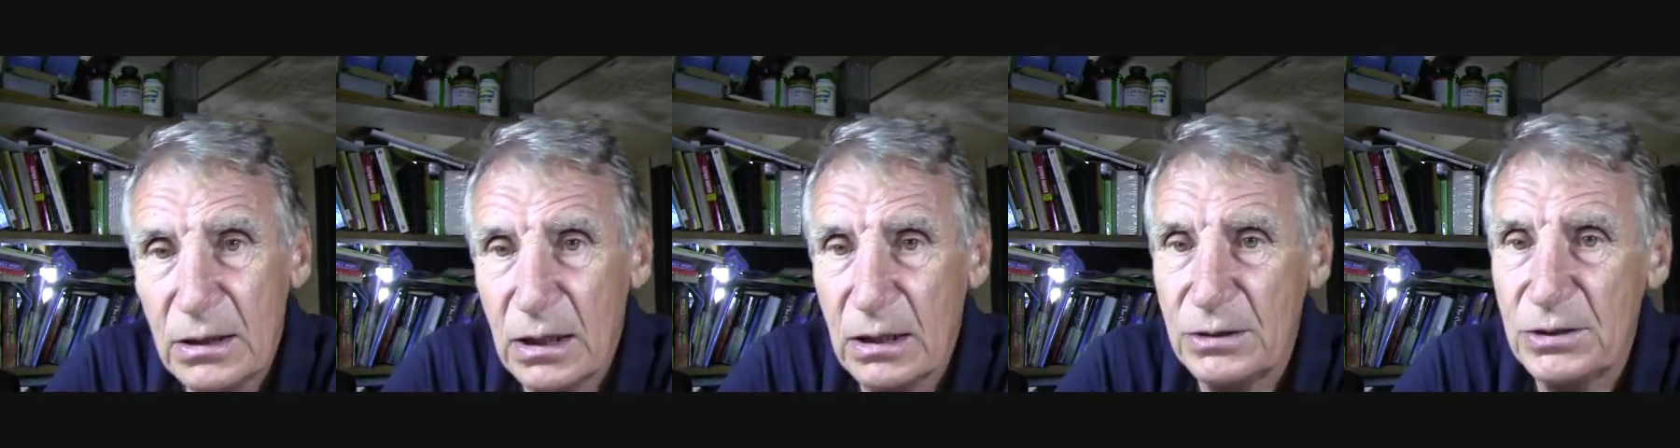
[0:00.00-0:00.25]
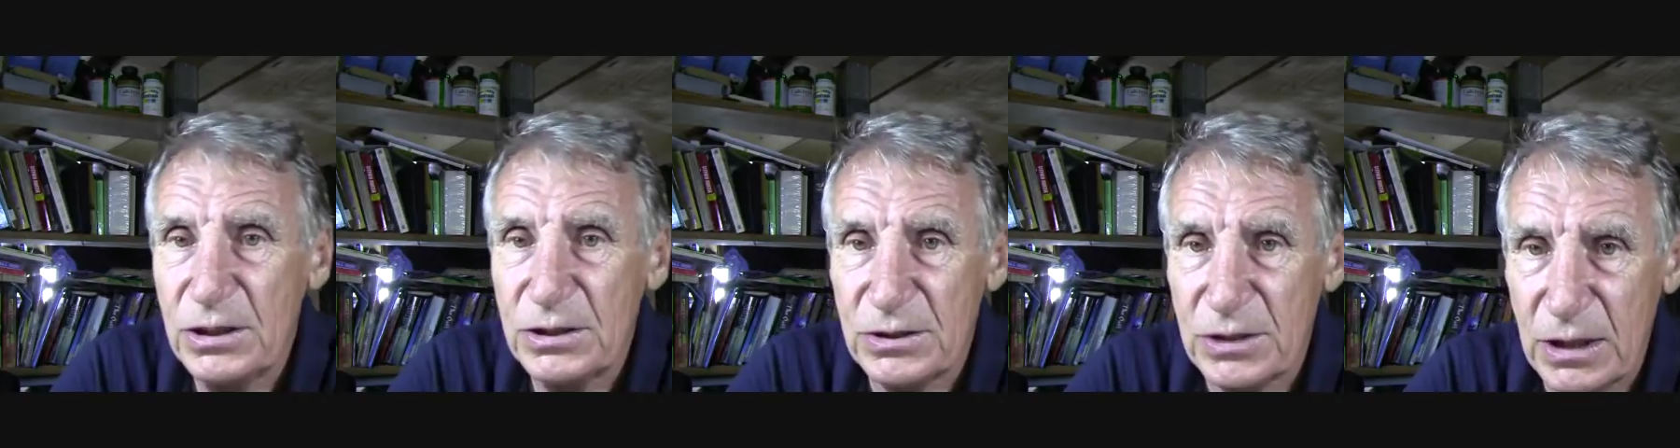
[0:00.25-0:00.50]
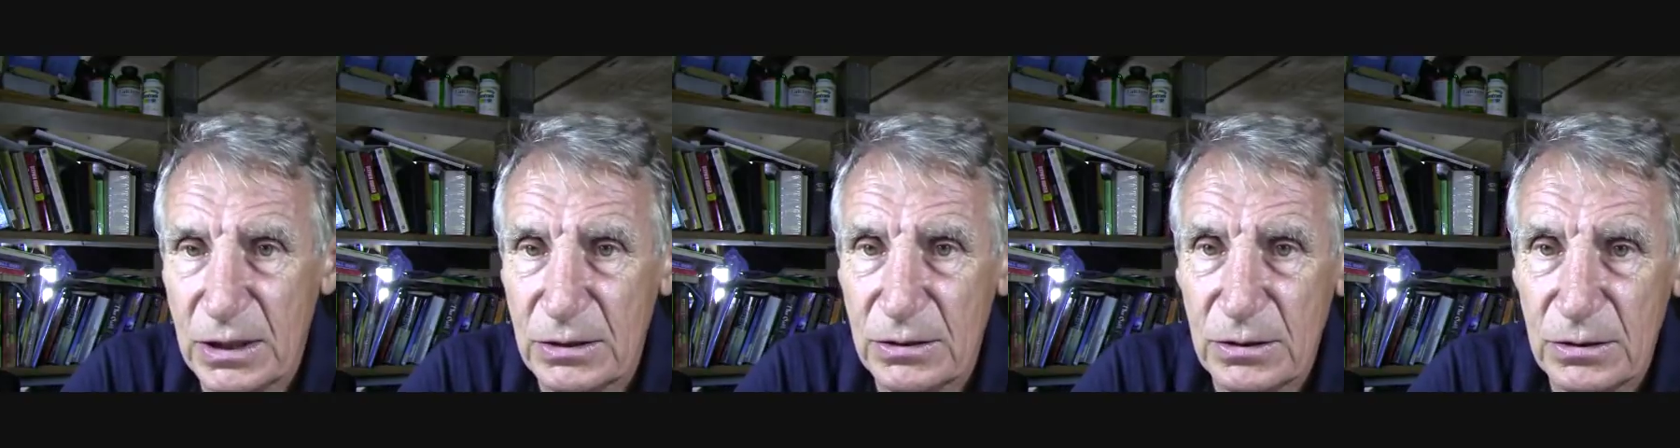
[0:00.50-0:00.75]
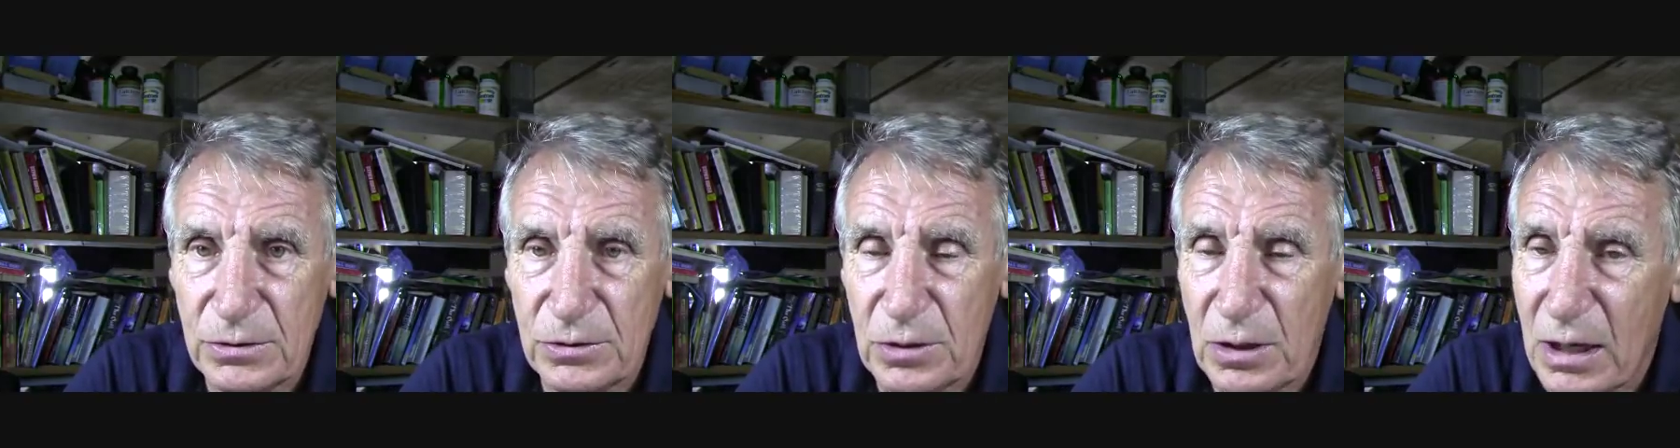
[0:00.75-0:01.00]
and she said,
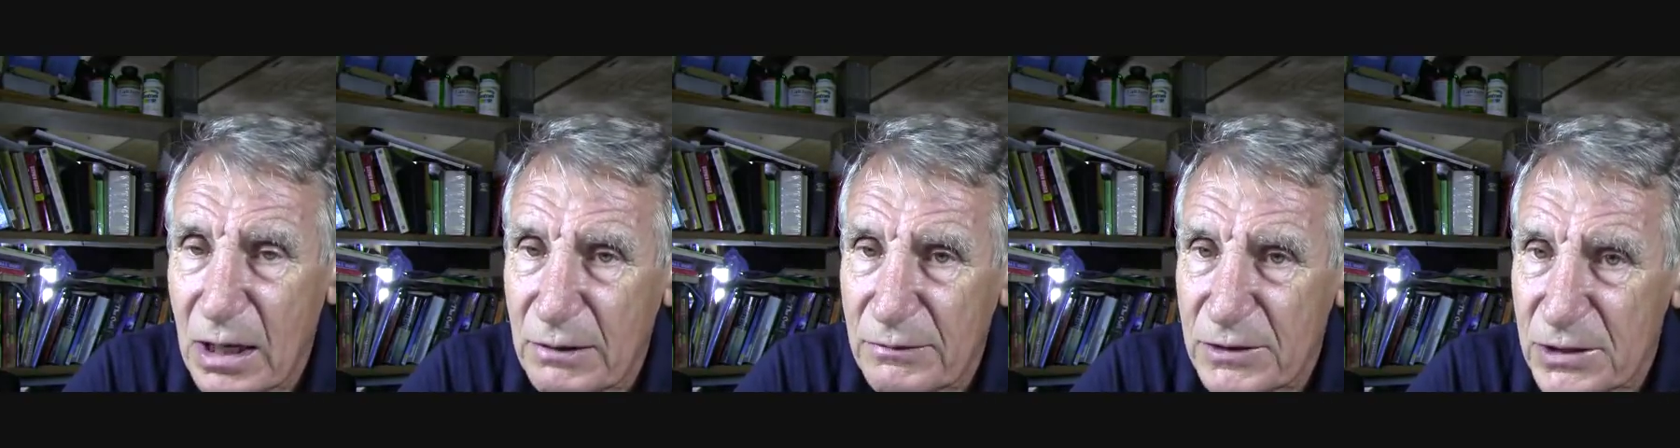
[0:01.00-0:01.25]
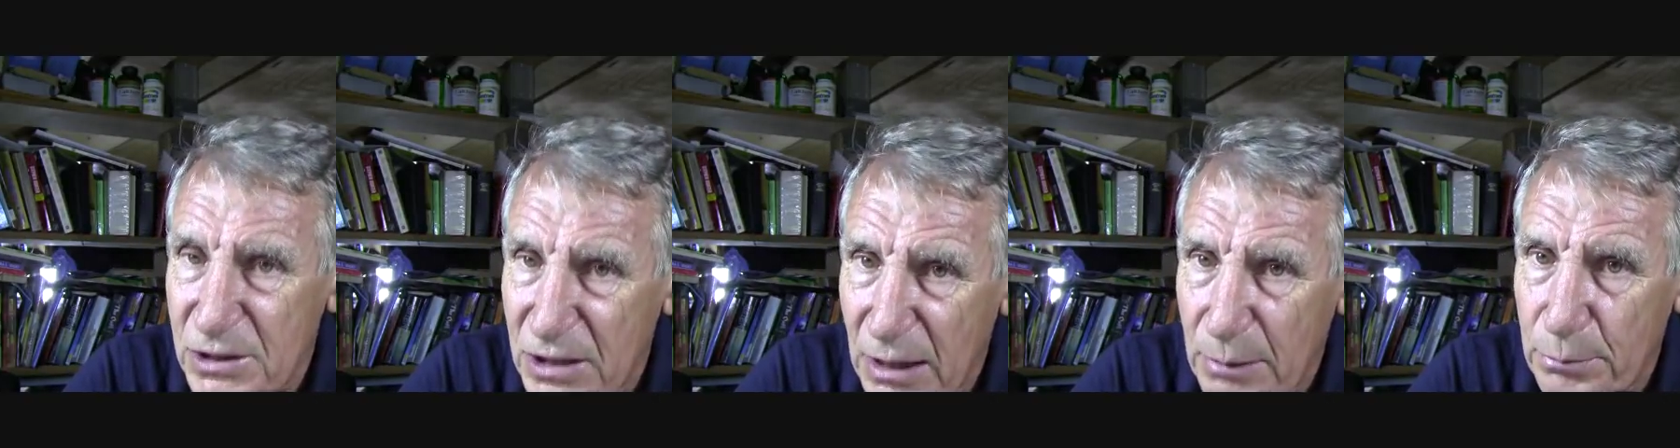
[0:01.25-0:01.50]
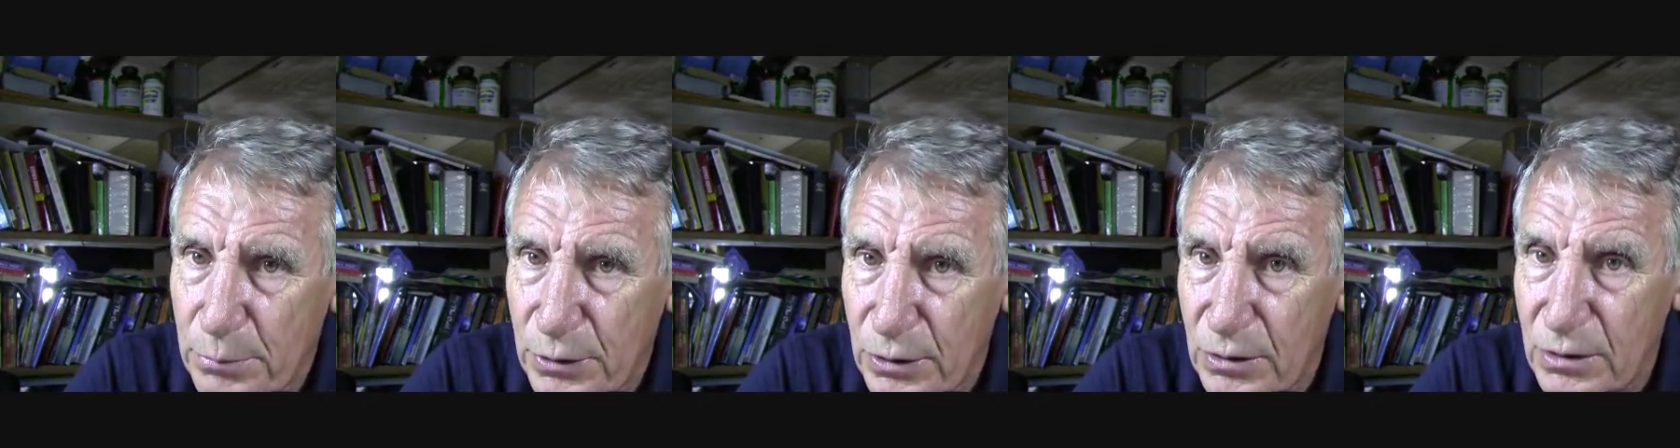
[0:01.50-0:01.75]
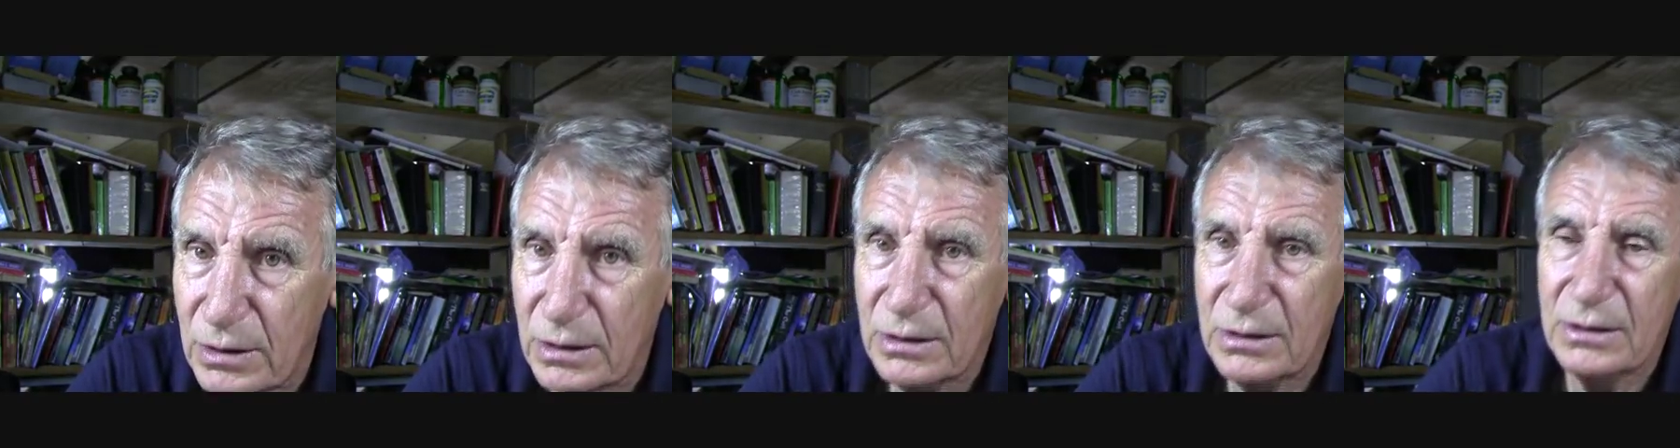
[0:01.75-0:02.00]
"Do you have a
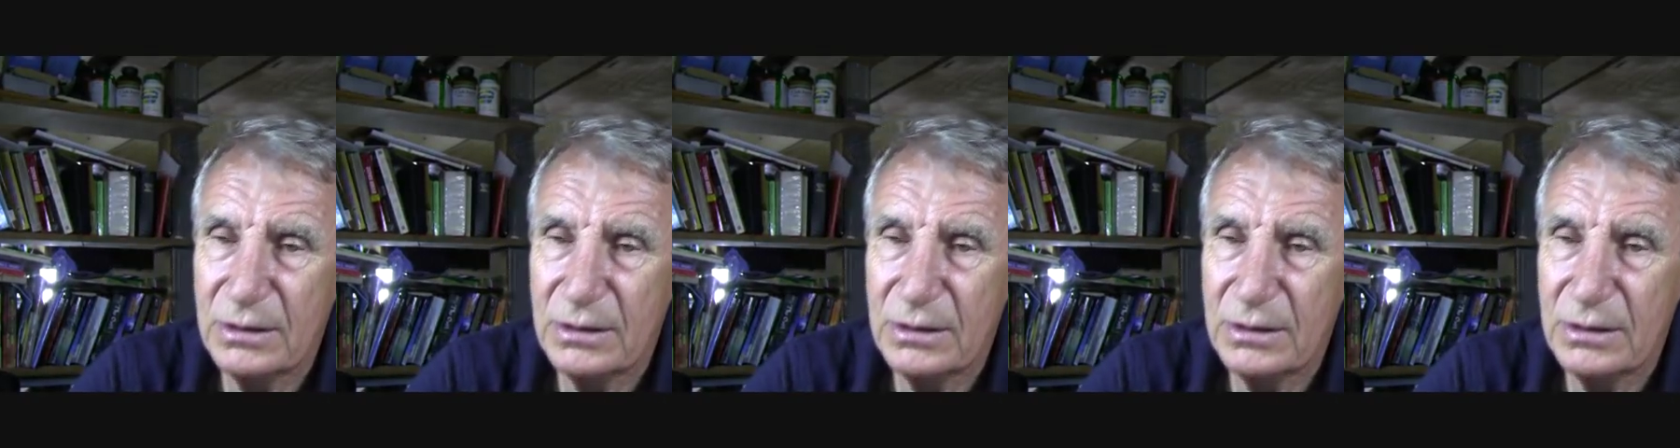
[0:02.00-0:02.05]
sample?"